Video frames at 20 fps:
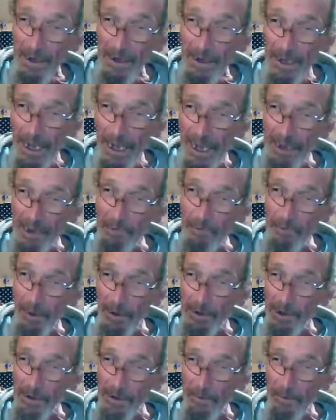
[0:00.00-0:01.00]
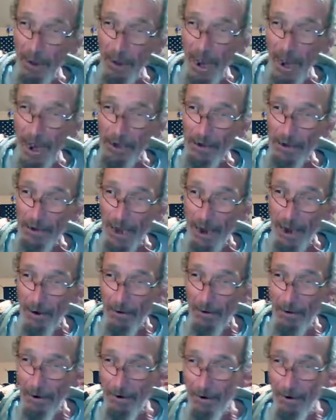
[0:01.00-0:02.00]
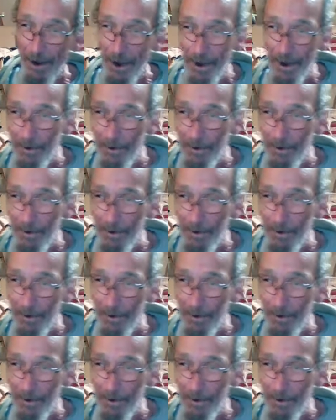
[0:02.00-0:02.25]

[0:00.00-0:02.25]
That's what the splashdown looked like.